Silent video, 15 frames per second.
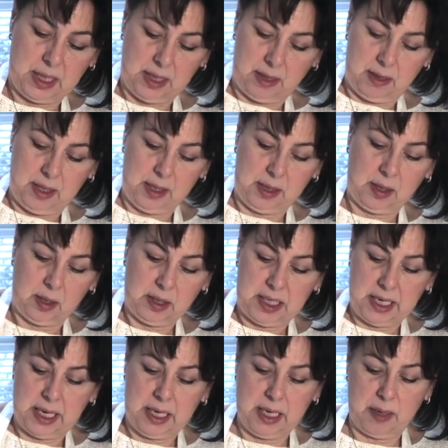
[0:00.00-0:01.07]
this will
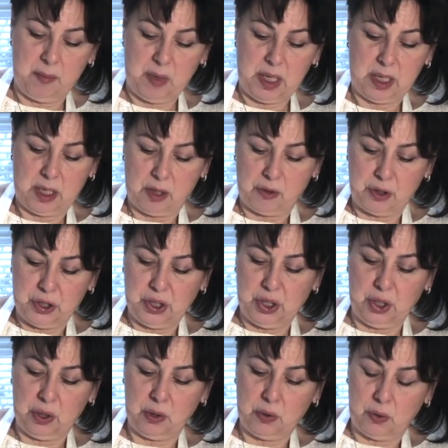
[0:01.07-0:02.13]
take a minute or
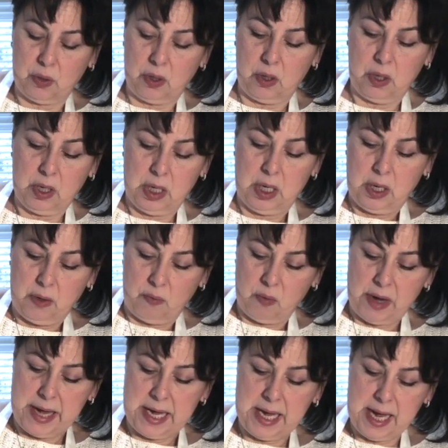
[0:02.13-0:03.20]
two.
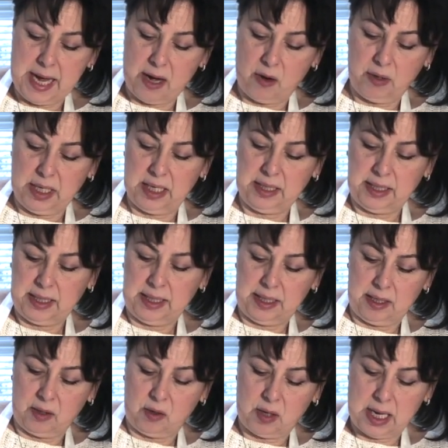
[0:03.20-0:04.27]
Right now it's
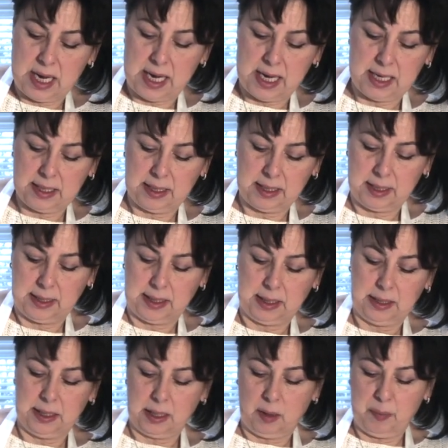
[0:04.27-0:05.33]
a
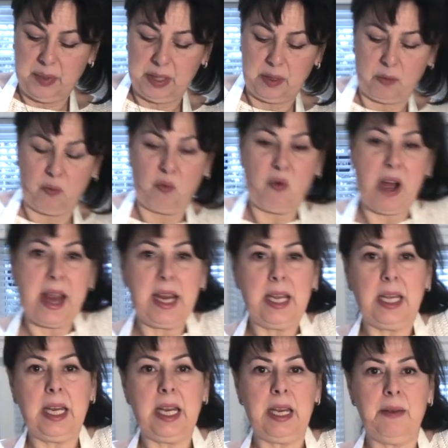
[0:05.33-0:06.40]
little bit
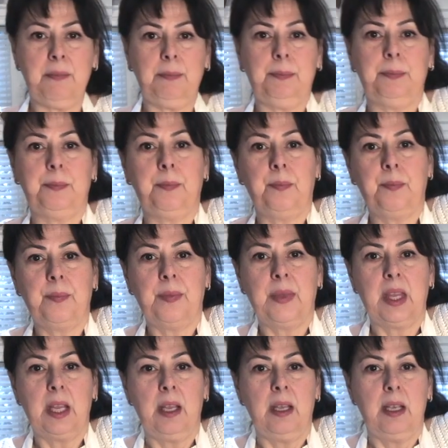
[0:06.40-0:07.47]
raggedy,
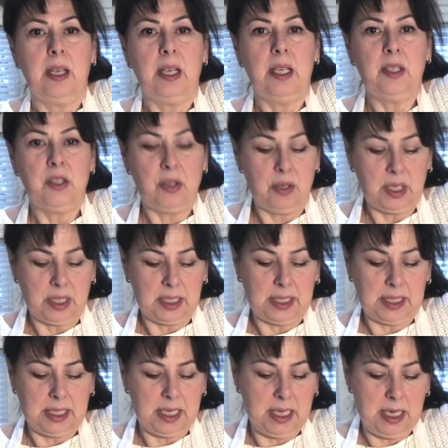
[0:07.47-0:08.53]
as you can
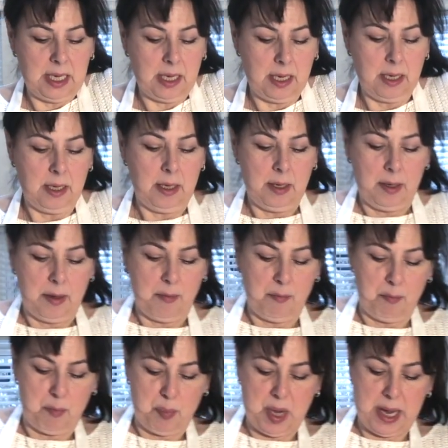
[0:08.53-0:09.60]
see,
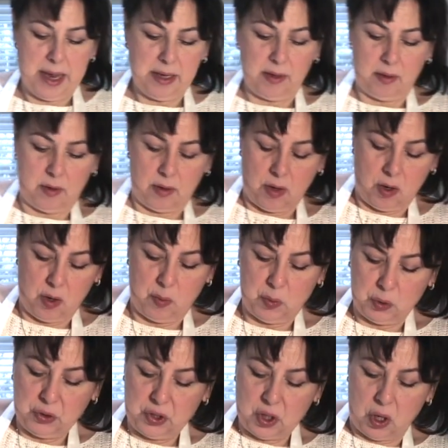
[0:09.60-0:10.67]
but
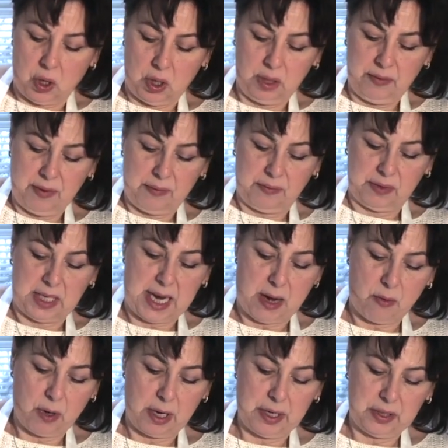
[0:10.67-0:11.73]
almost all of the
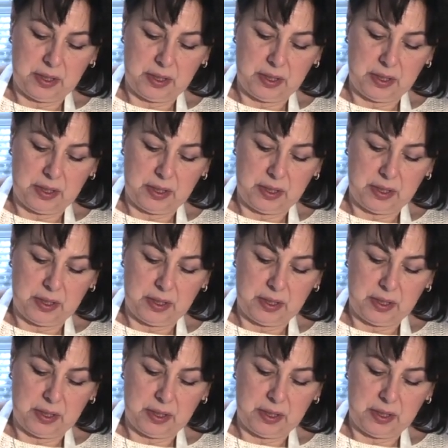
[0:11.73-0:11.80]
flour is